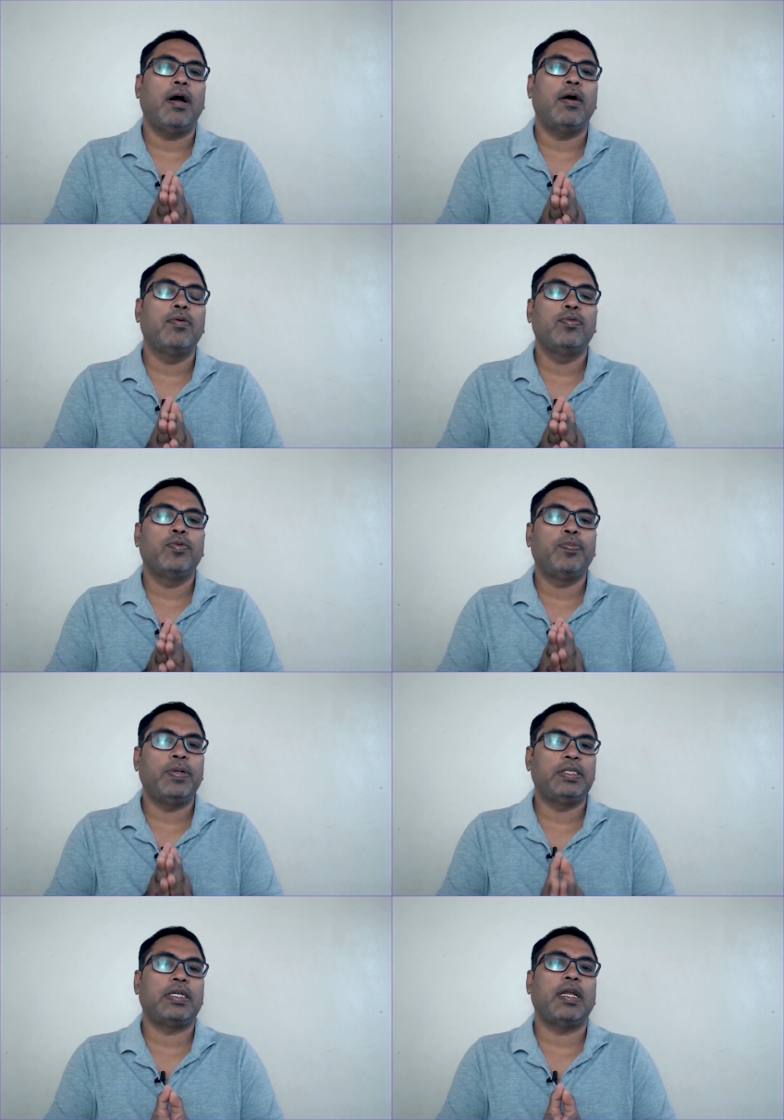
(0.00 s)
how to
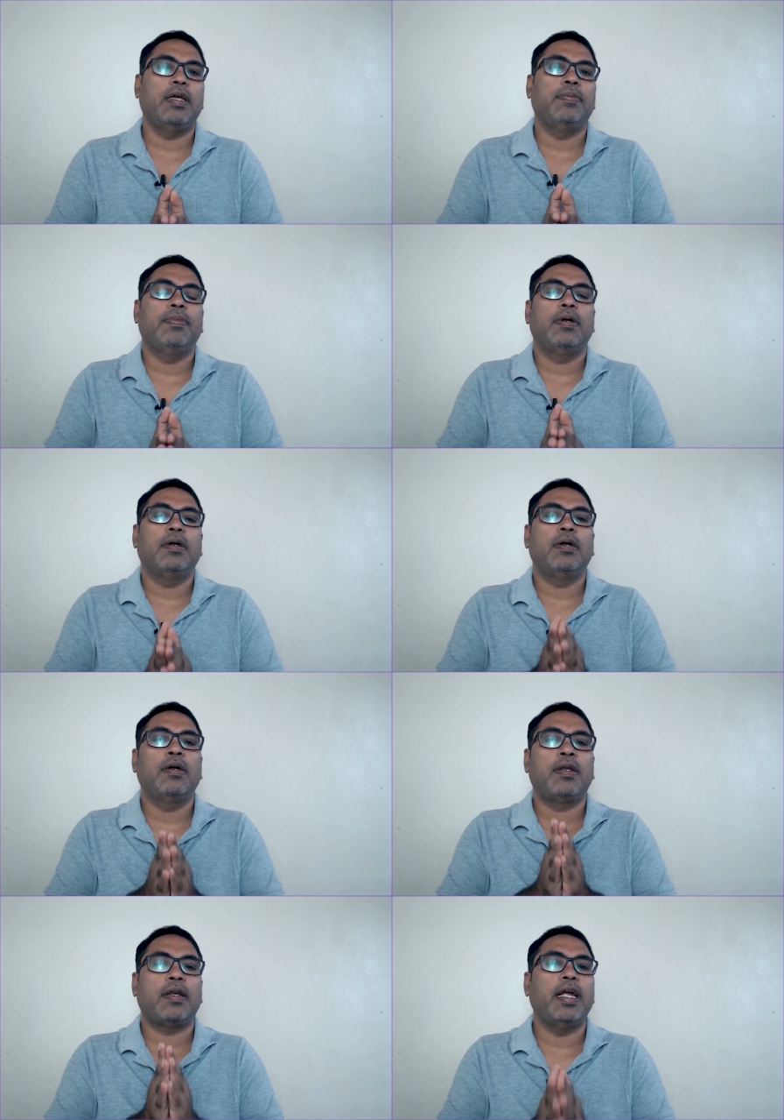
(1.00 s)
prescribe
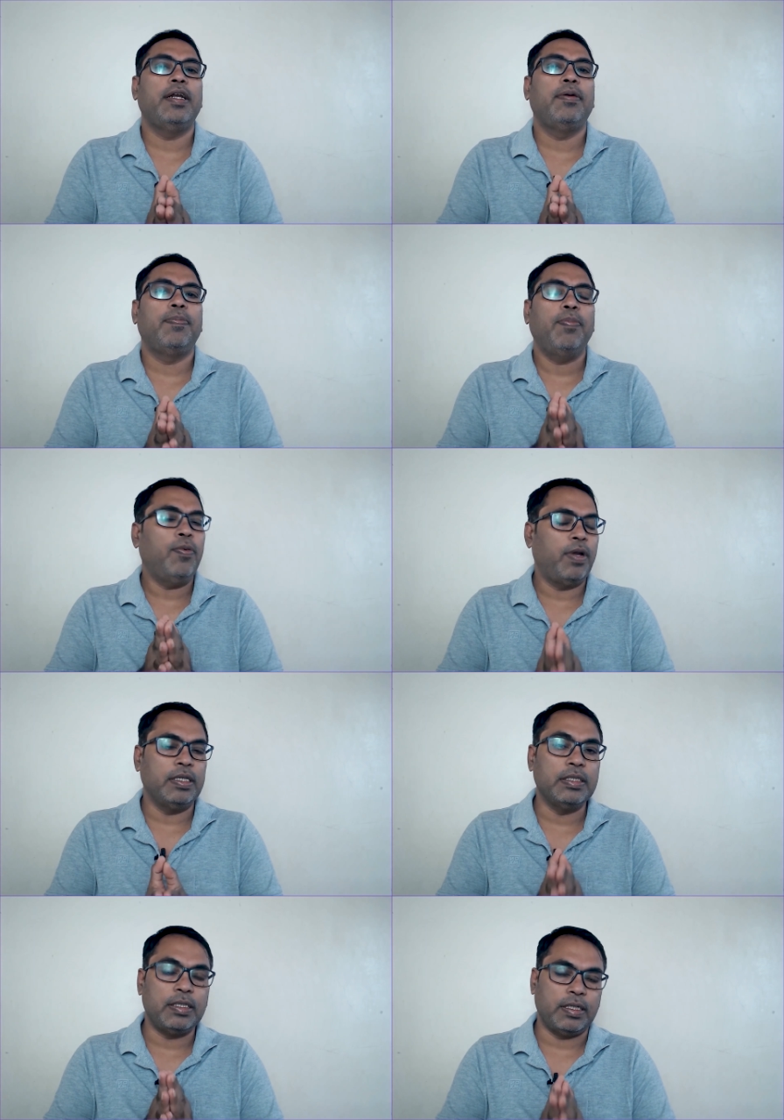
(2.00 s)
a right
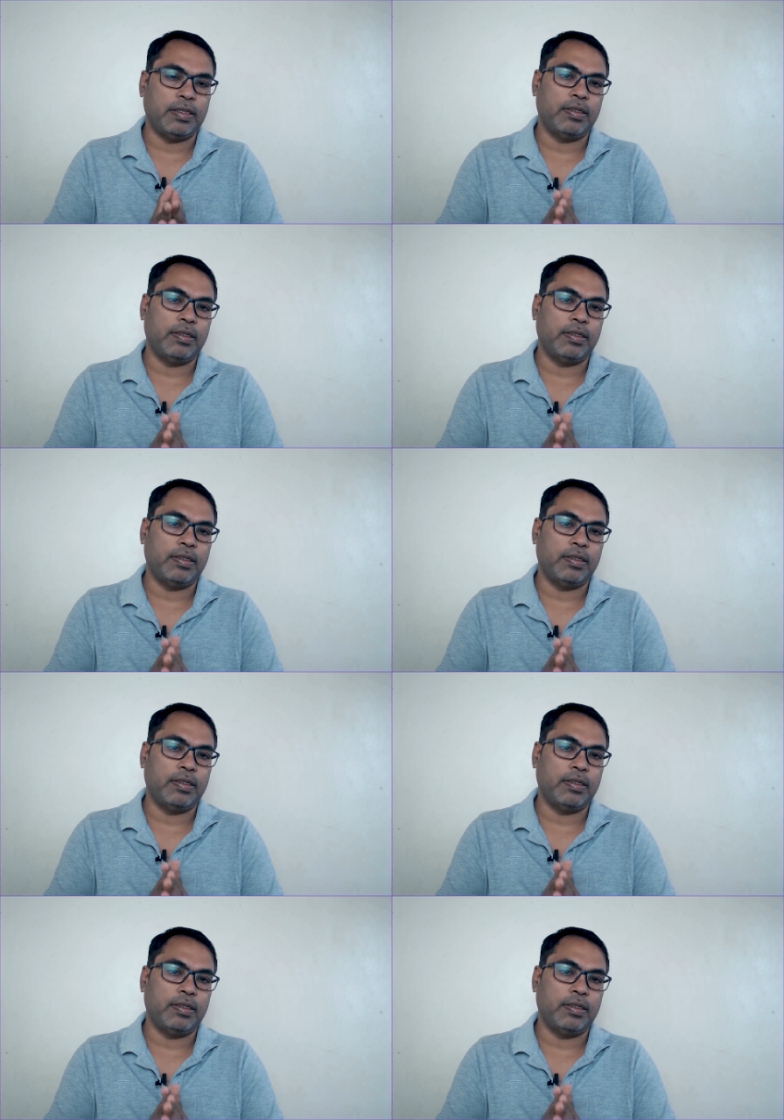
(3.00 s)
potency.